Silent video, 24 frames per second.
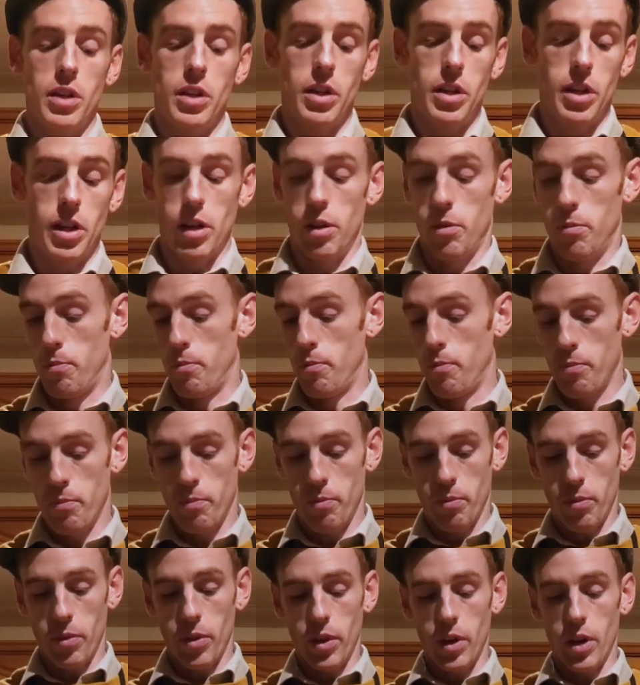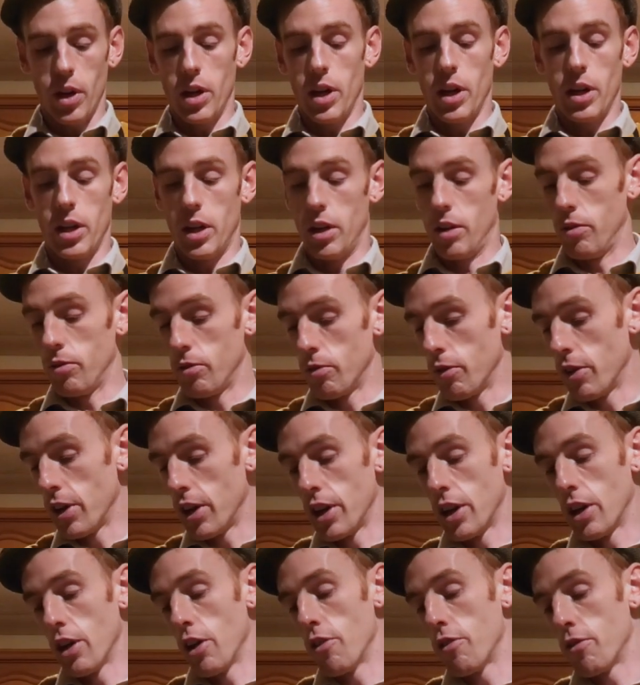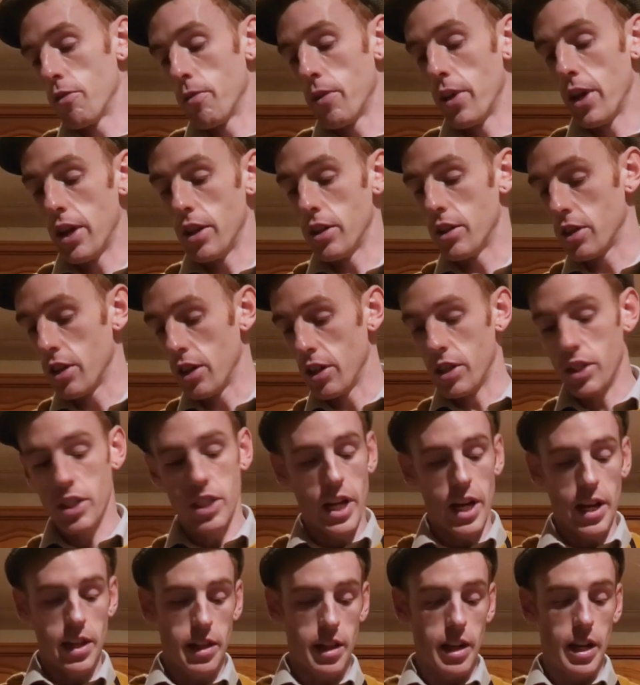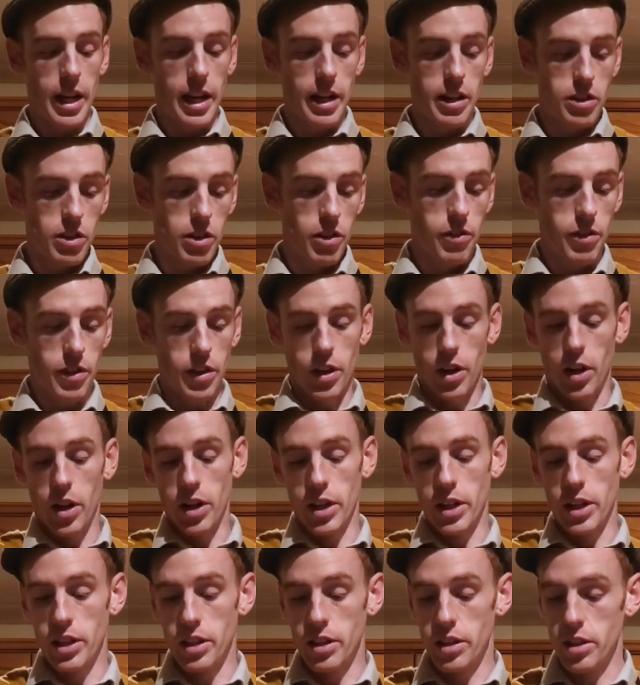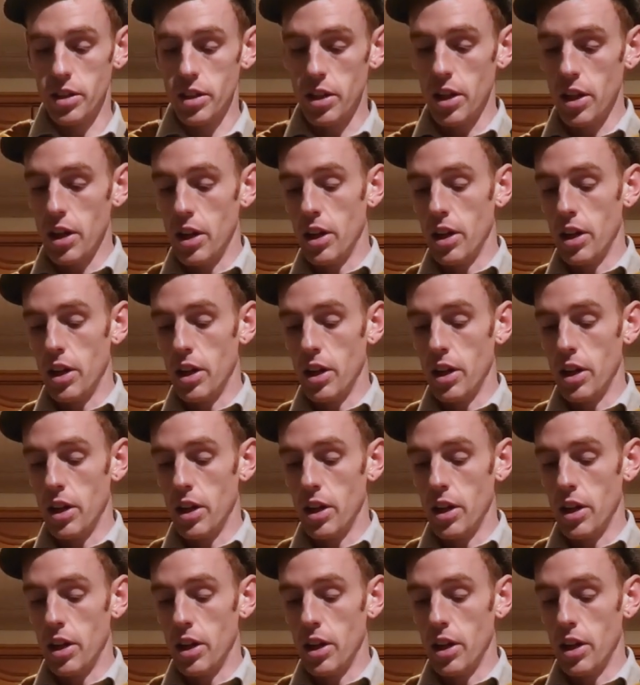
and then really go from there. Start to take the legs off and the hinds.